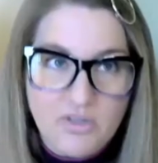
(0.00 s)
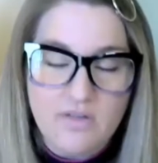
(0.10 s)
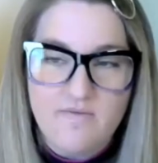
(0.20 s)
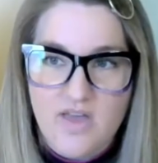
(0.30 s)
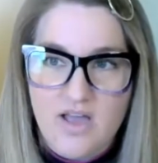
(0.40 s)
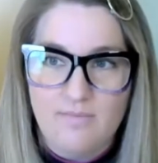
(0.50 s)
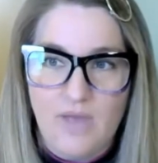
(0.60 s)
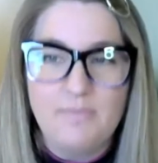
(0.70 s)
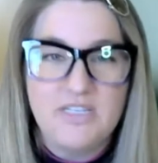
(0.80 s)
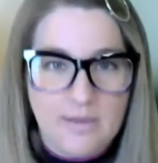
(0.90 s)
of them.
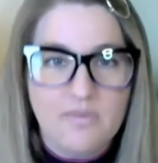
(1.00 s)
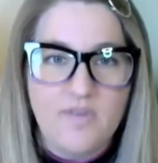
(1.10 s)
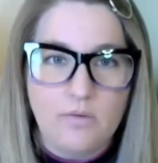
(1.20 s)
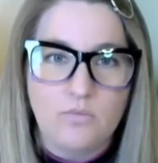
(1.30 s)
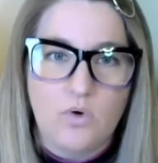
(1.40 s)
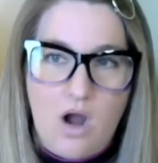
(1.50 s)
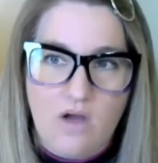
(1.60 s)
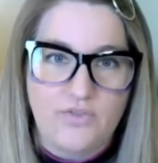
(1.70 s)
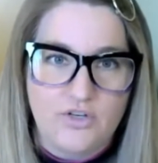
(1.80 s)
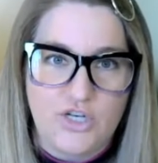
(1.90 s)
I mean, some of them were
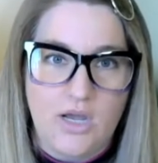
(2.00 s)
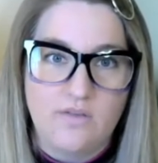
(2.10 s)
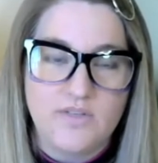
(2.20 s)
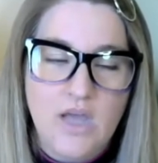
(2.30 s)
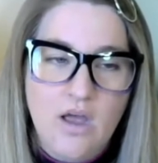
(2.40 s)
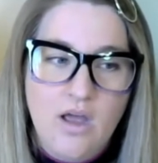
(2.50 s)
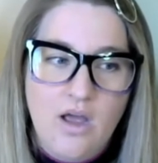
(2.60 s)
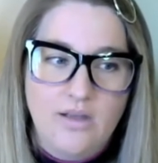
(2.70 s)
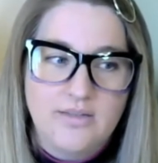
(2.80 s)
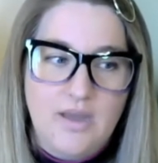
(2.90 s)
off the shelves.
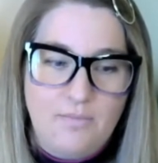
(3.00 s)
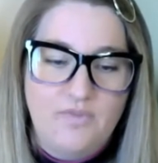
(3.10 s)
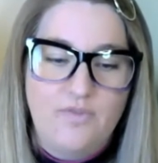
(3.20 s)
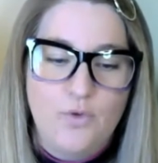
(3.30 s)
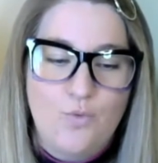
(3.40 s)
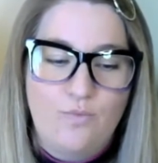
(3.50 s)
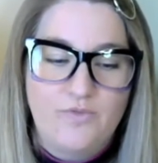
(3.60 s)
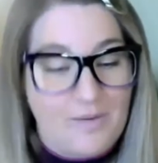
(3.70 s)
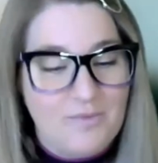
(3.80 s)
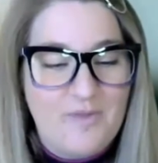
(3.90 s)
Some of the
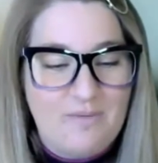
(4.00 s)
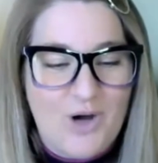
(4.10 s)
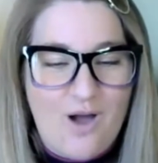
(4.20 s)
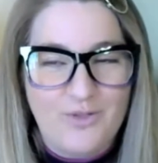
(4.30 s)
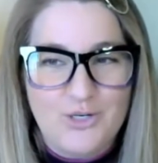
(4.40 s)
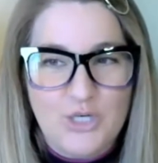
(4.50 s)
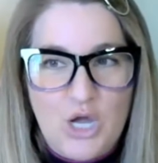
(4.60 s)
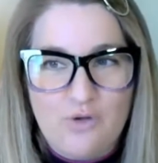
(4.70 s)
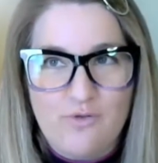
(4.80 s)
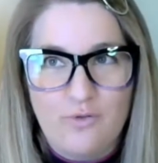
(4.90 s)
some of them were off the
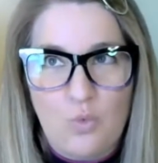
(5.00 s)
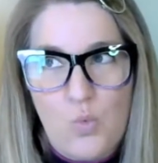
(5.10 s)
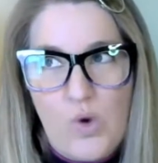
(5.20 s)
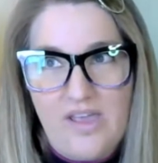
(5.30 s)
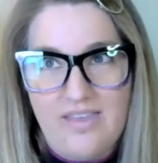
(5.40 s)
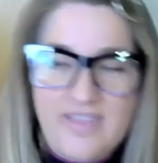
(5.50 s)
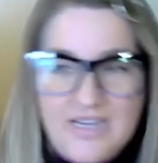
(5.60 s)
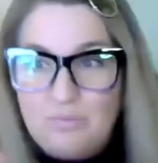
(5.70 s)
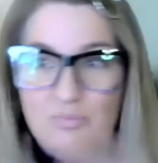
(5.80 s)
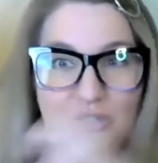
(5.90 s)
shelf with
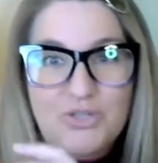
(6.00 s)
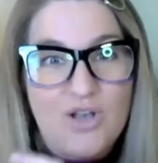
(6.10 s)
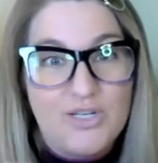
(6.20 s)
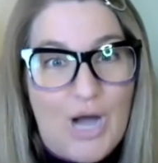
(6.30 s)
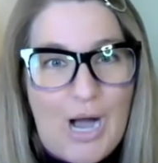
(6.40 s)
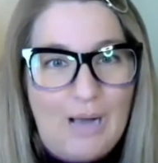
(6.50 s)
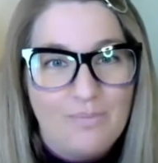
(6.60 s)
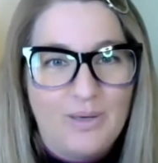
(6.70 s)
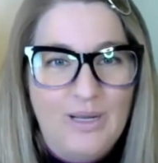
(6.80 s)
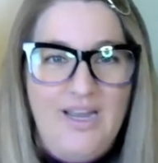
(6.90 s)
things built on top,
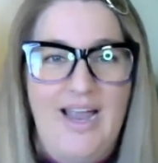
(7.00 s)
okay.